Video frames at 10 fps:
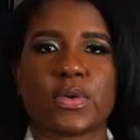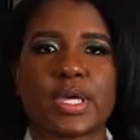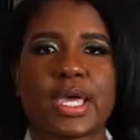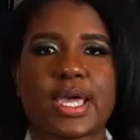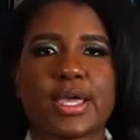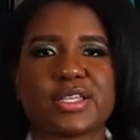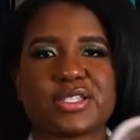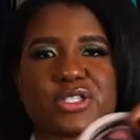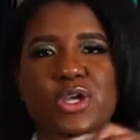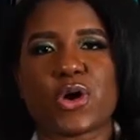Okay,
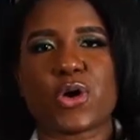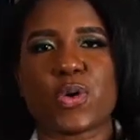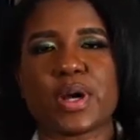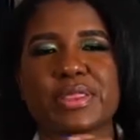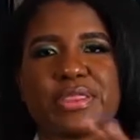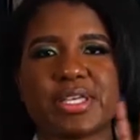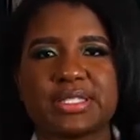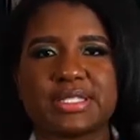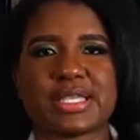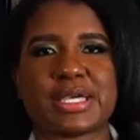so
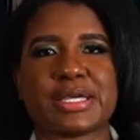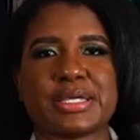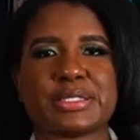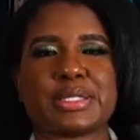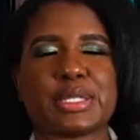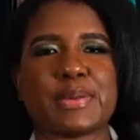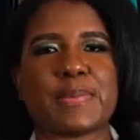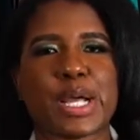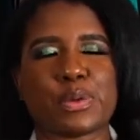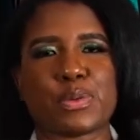this is the
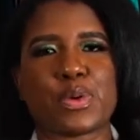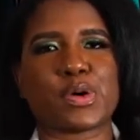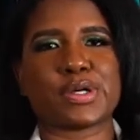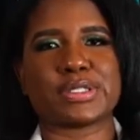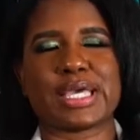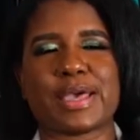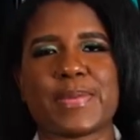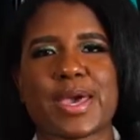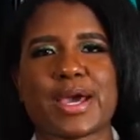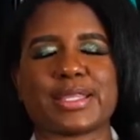Michael Kors
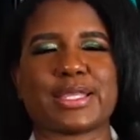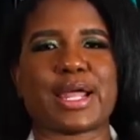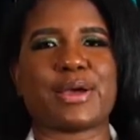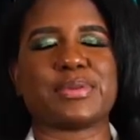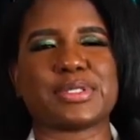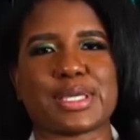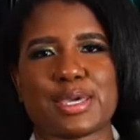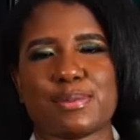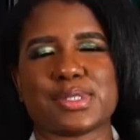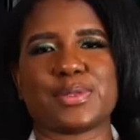handbag that I was
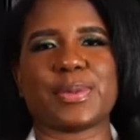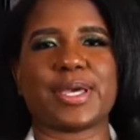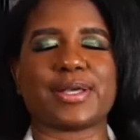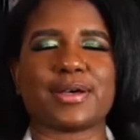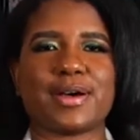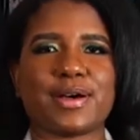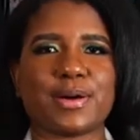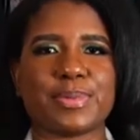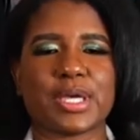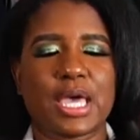able to pick
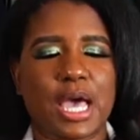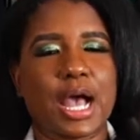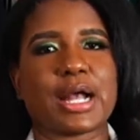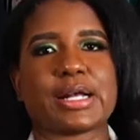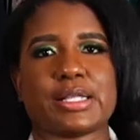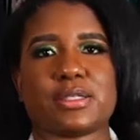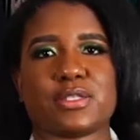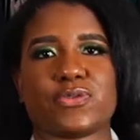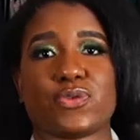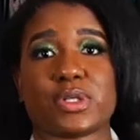up. I got
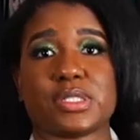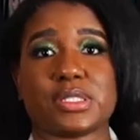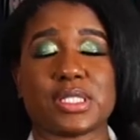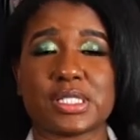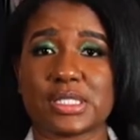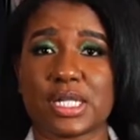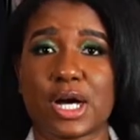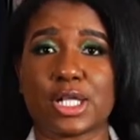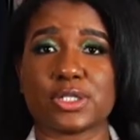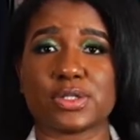this for
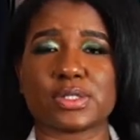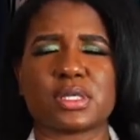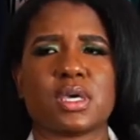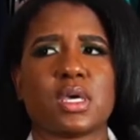$60.